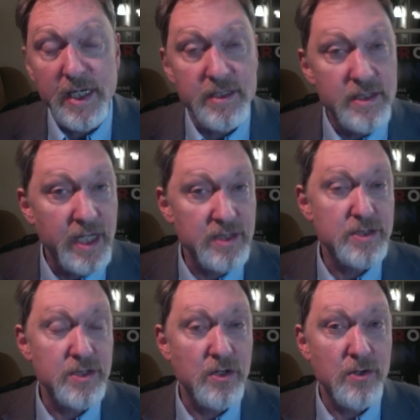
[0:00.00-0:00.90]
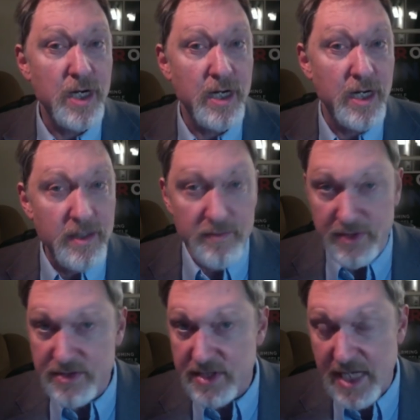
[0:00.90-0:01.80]
And, and so
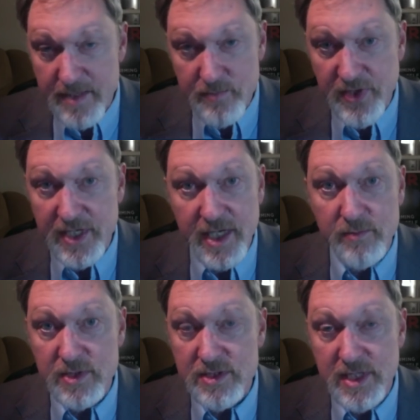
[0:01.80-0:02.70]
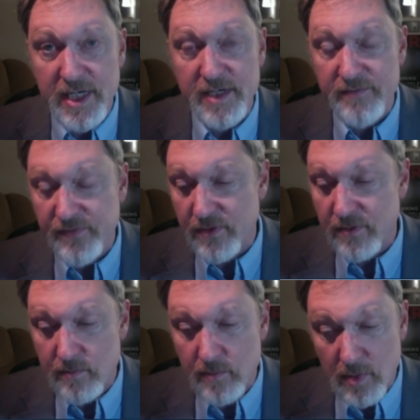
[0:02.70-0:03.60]
the same thing I would say
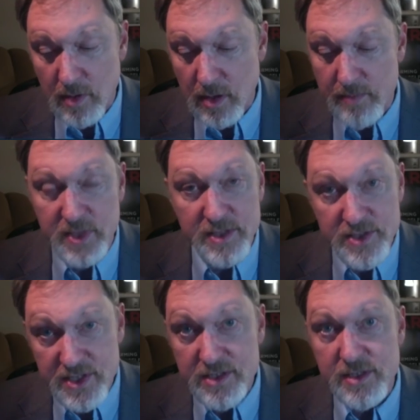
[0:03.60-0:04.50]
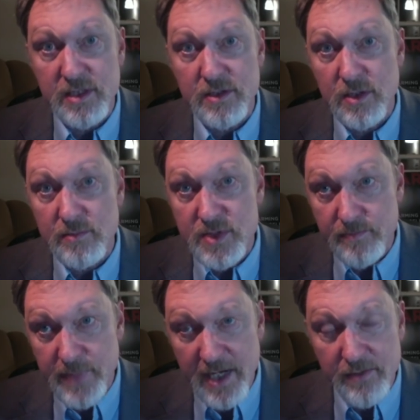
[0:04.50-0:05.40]
for, I'm consistent in terms
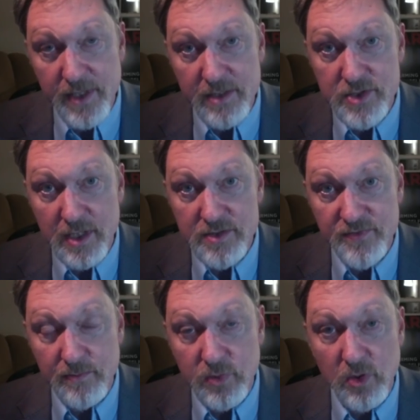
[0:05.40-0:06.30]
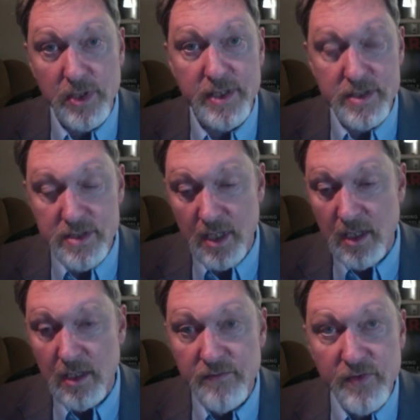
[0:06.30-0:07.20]
of background checks for employees,
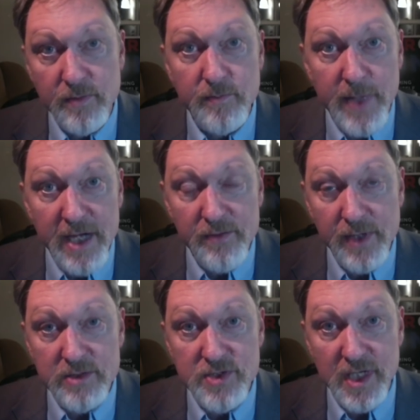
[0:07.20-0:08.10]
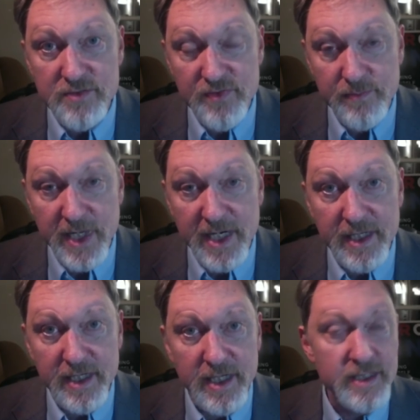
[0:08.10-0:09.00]
for background checks for
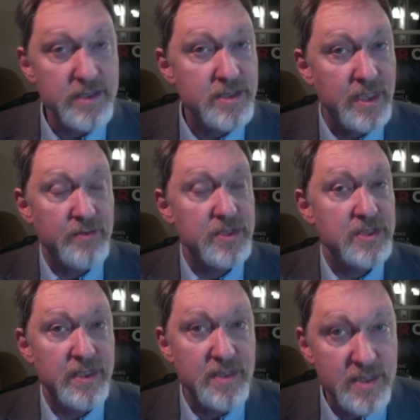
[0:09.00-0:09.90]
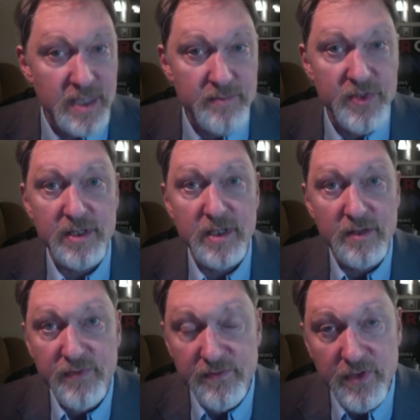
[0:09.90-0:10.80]
buying guns, and I would say the same thing
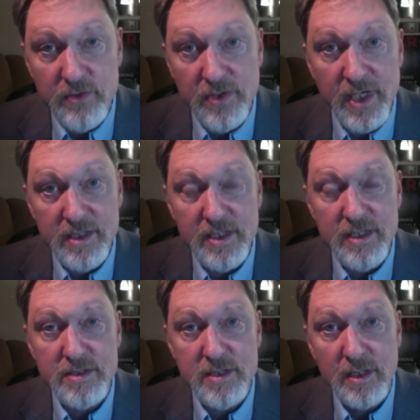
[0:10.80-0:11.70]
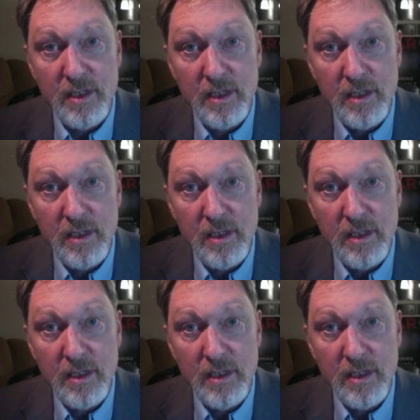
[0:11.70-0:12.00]
then for voter I Ds.